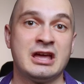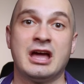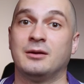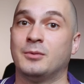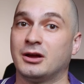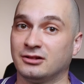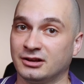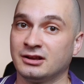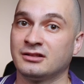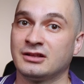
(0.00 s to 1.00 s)
and by
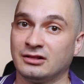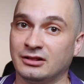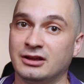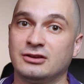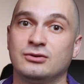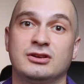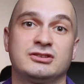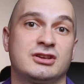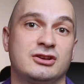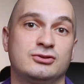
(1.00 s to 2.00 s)
clicking that link you can
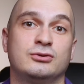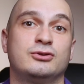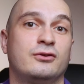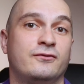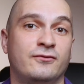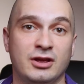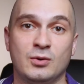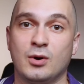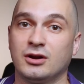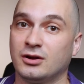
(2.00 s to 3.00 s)
schedule your free
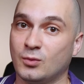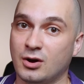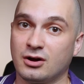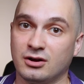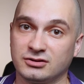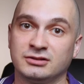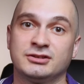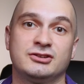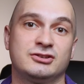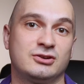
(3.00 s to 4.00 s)
one-on-one
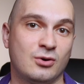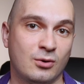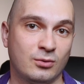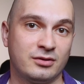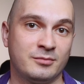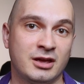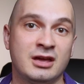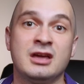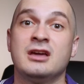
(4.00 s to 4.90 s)
consultation call with me